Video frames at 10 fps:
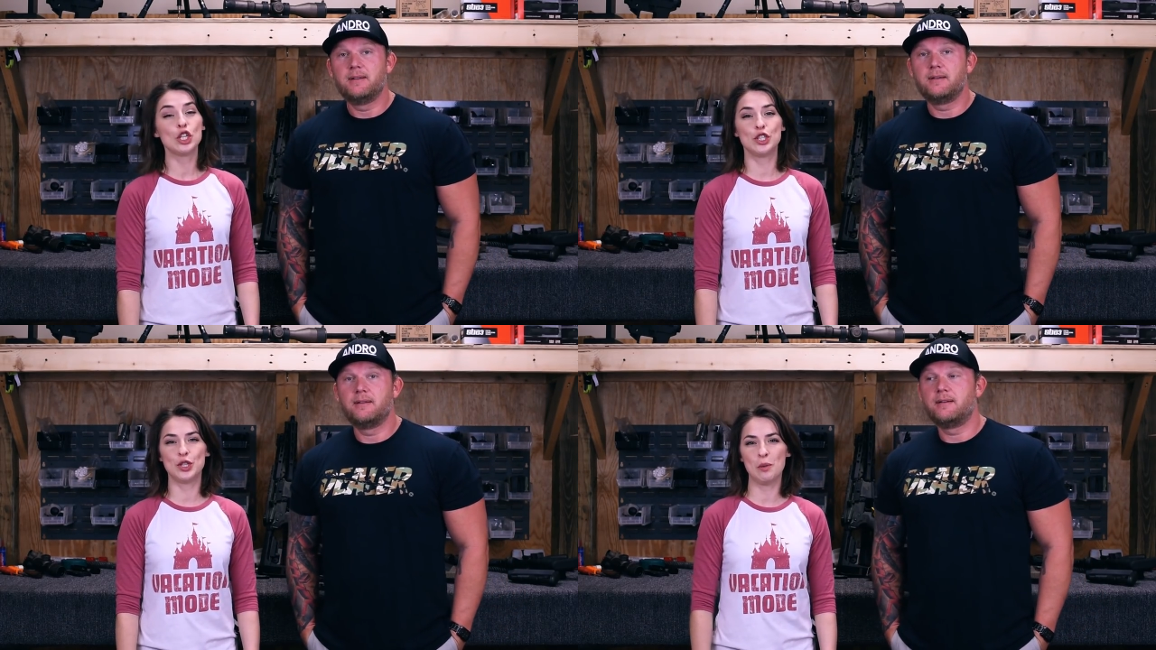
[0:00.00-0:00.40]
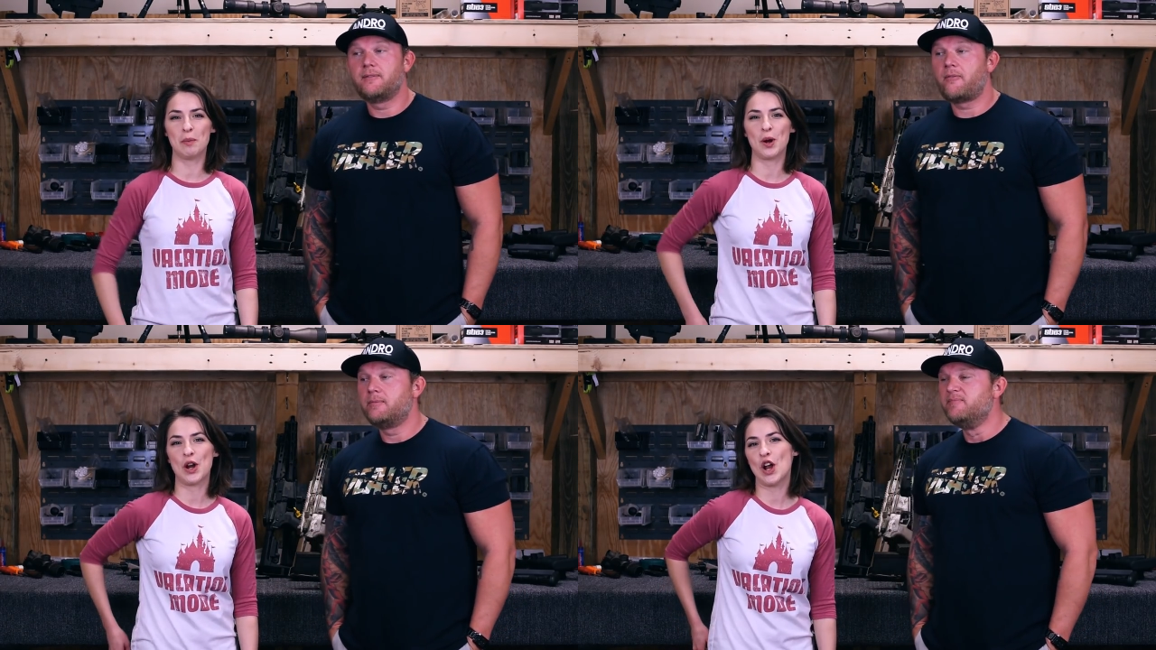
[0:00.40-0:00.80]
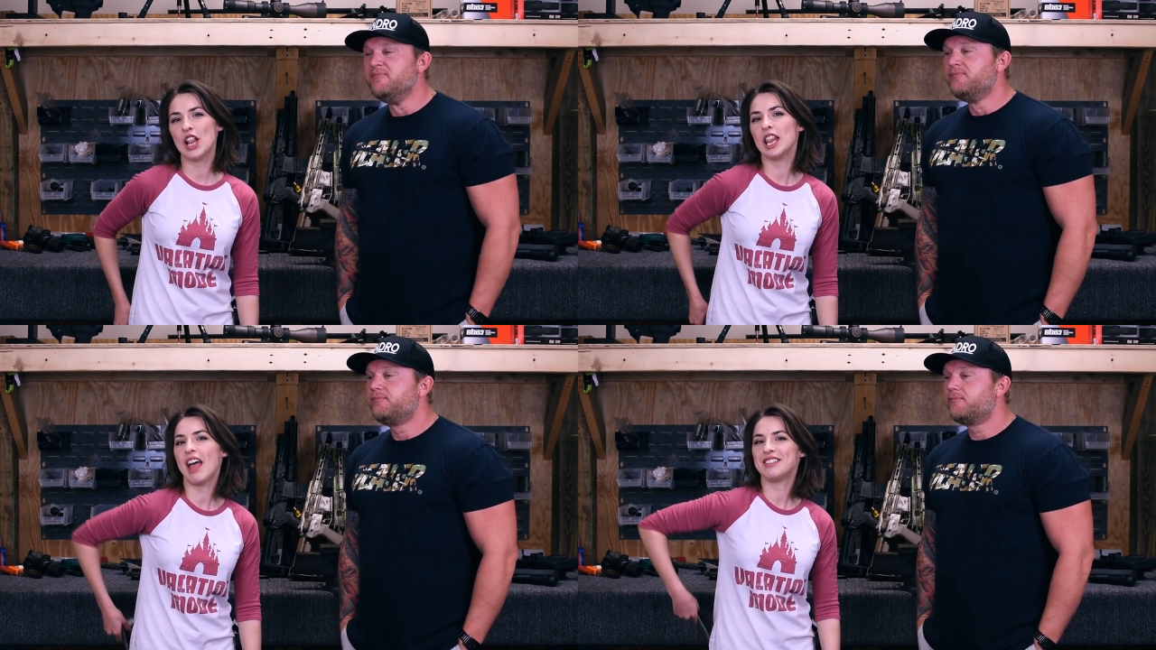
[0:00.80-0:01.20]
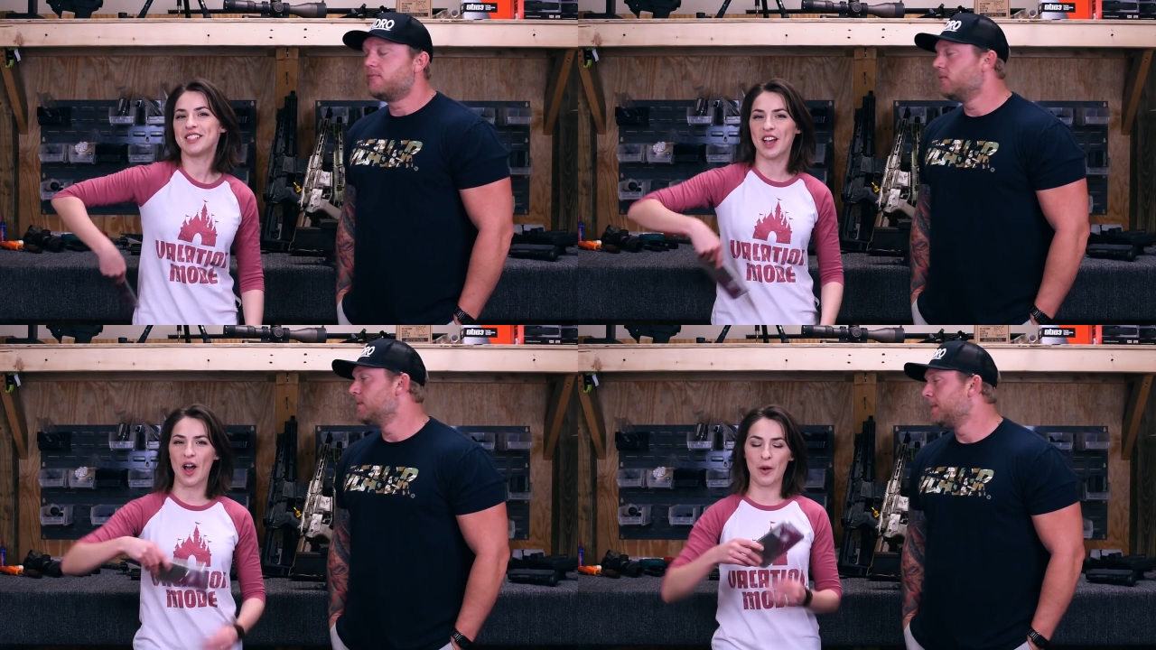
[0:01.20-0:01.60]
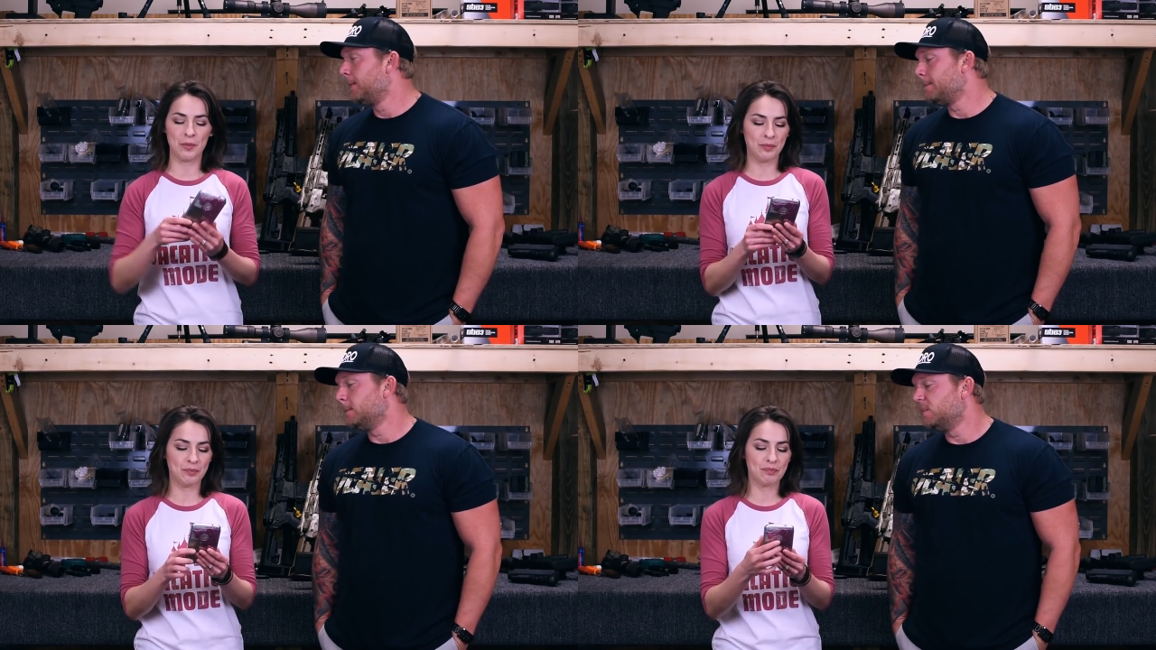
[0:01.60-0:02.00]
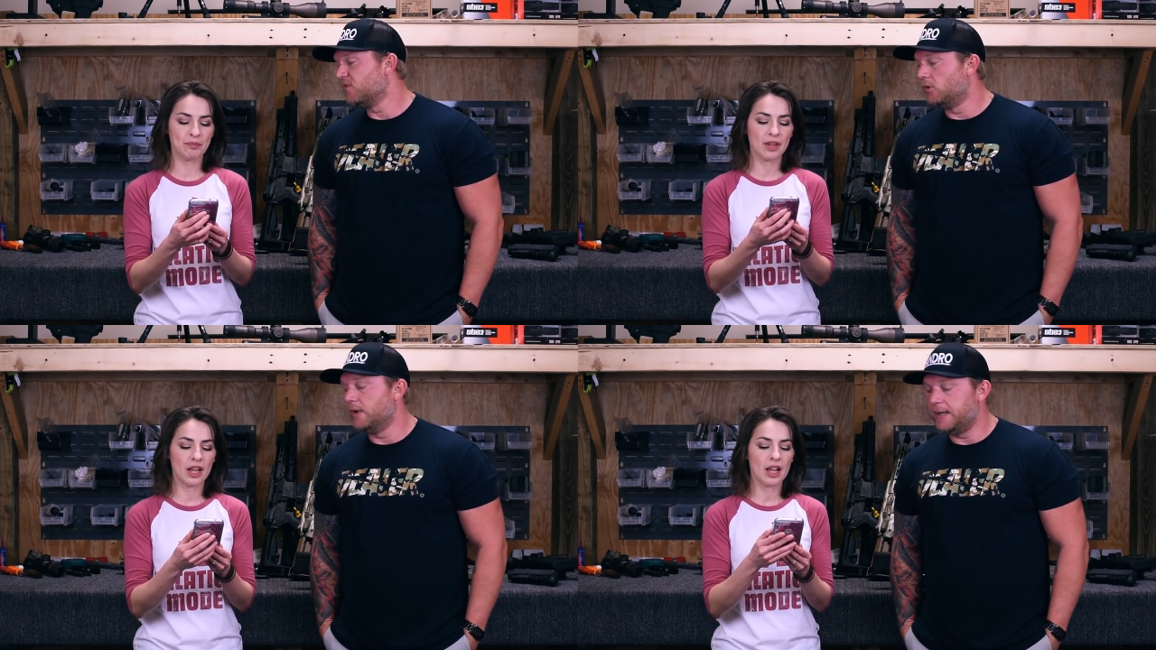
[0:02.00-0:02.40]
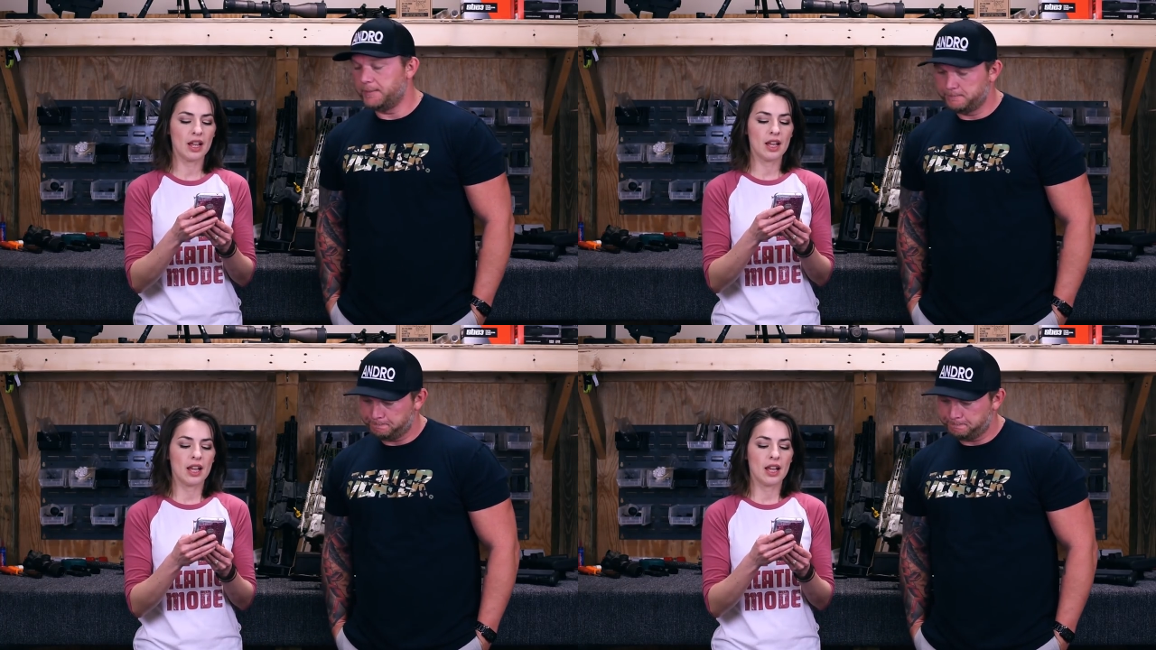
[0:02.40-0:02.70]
Speaker 1: Super. Let's go. All right.